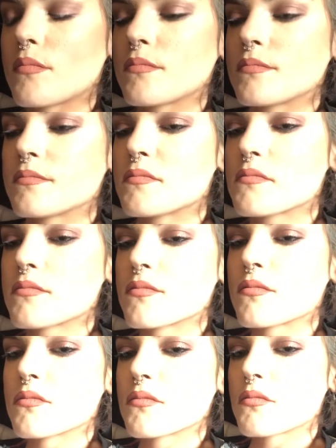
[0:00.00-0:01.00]
um,
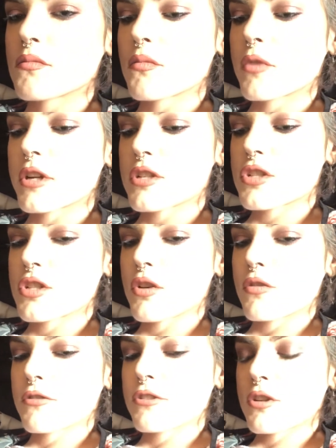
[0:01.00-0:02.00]
where she
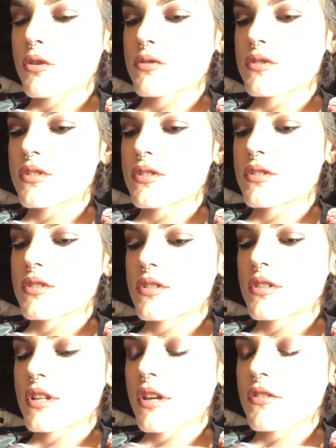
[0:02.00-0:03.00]
overdosed
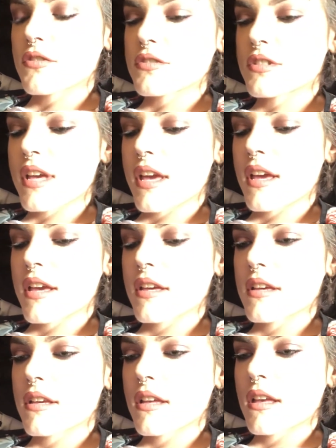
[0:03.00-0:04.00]
the other day